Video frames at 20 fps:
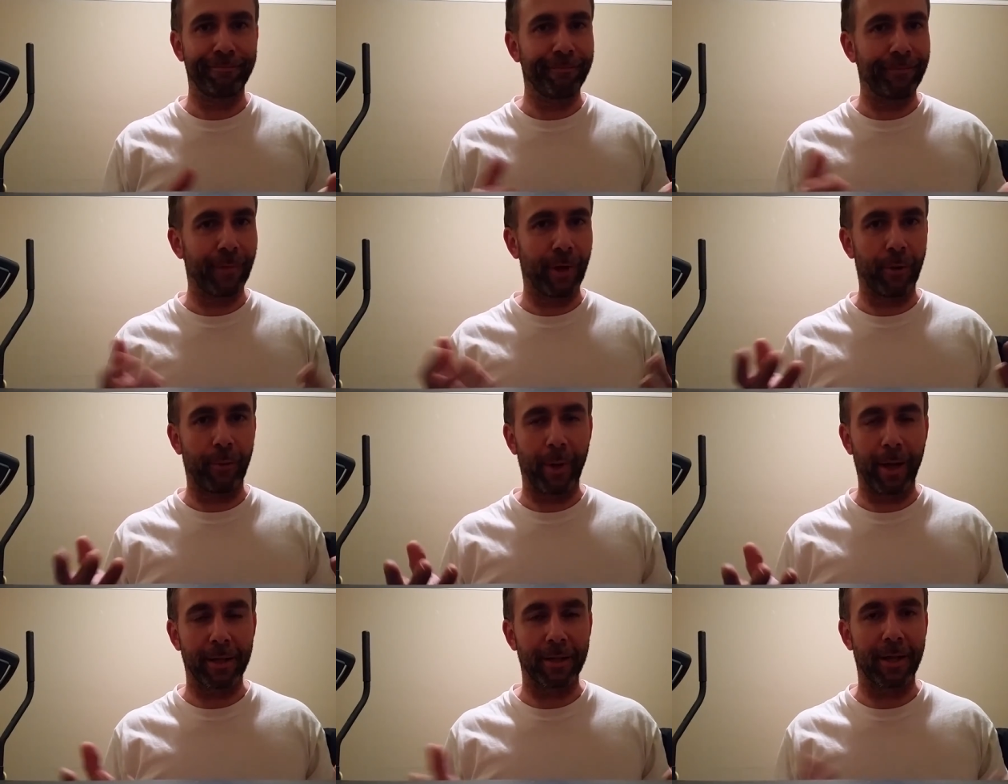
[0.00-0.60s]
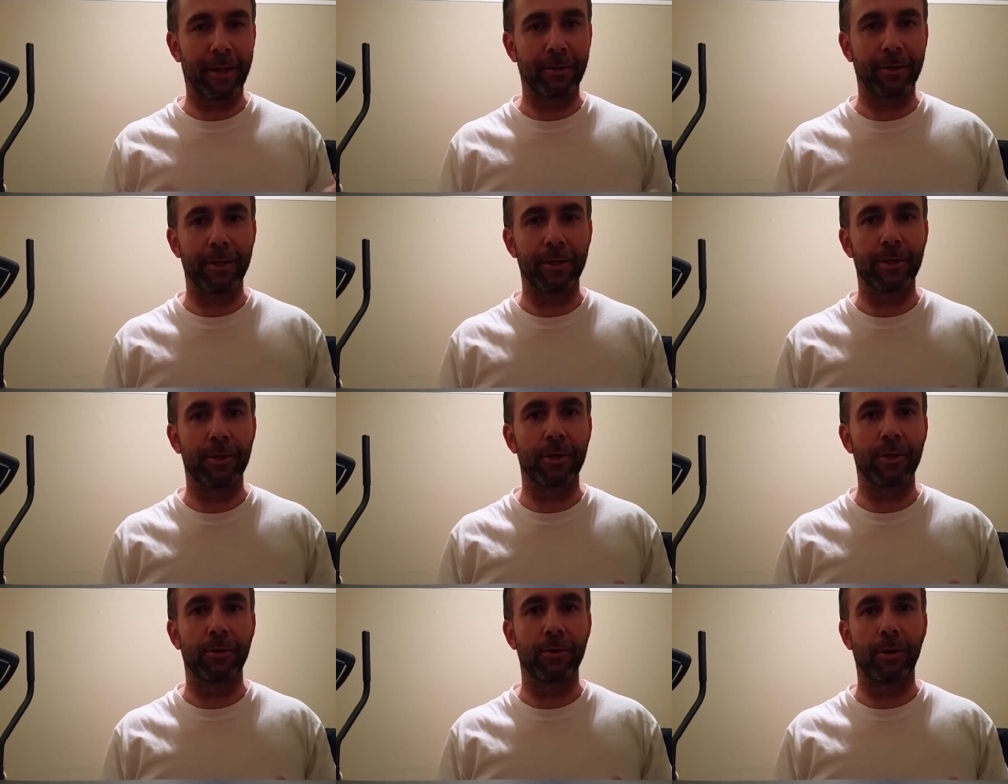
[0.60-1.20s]
erectile
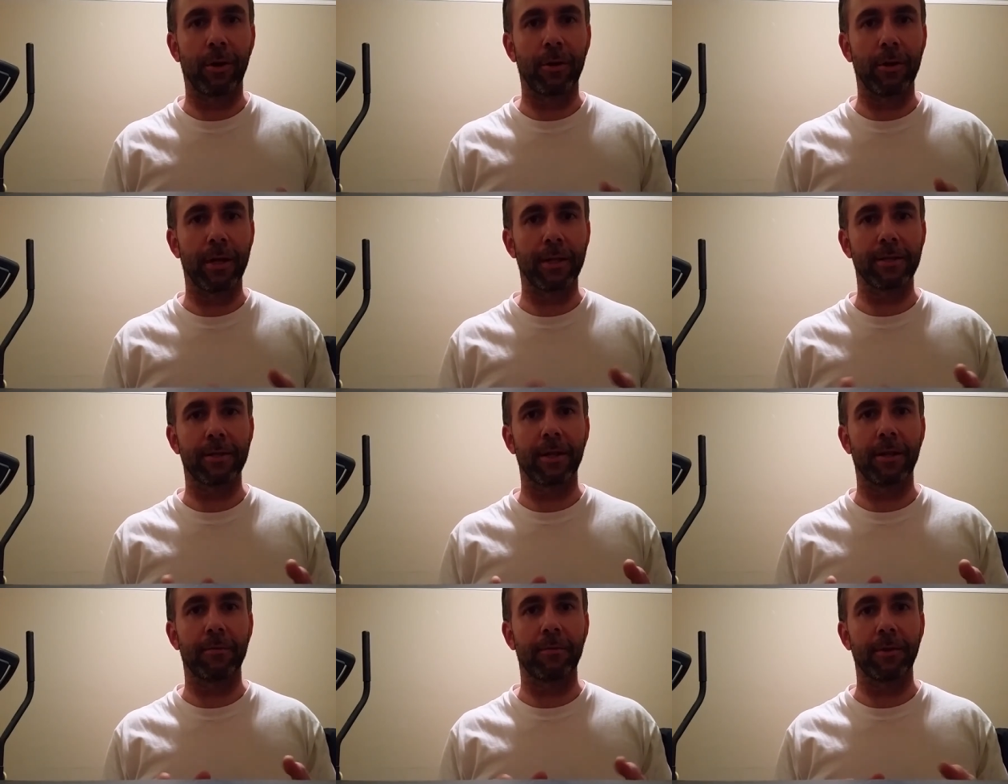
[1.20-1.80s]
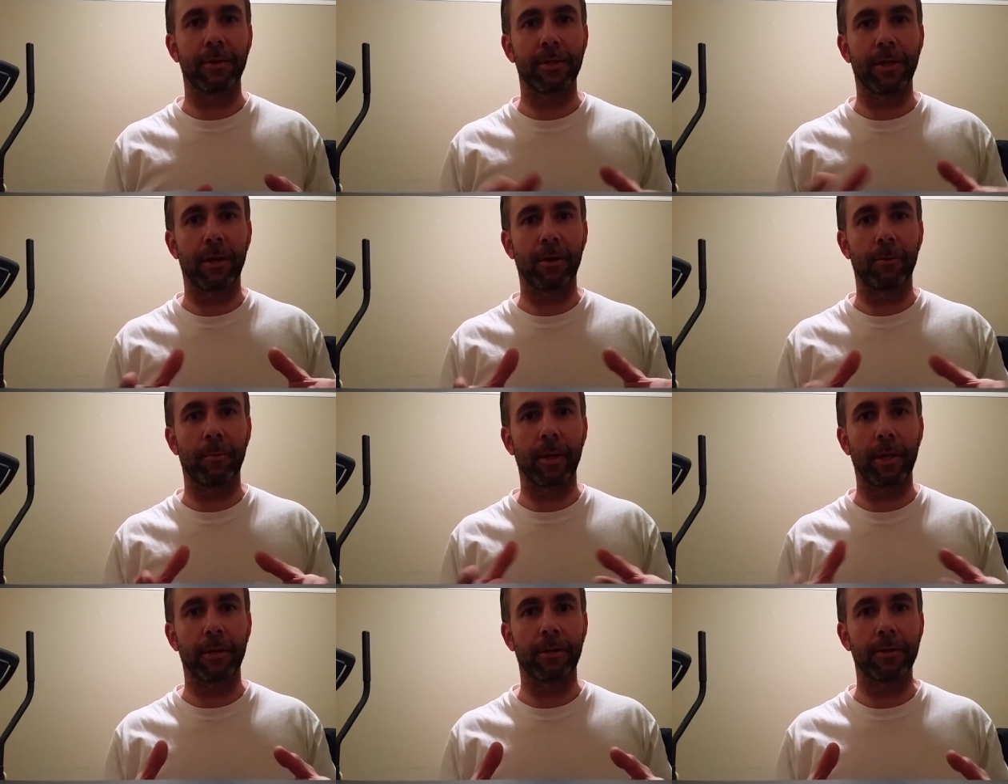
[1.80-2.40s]
tissue, all that stuff inside our
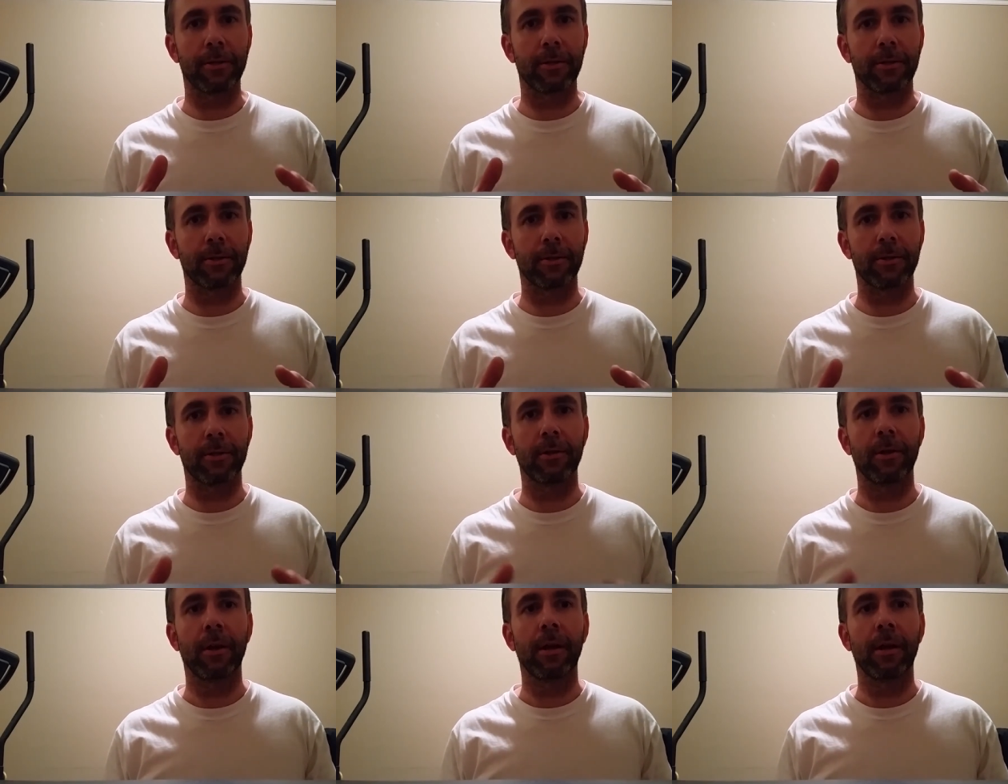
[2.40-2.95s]
penises.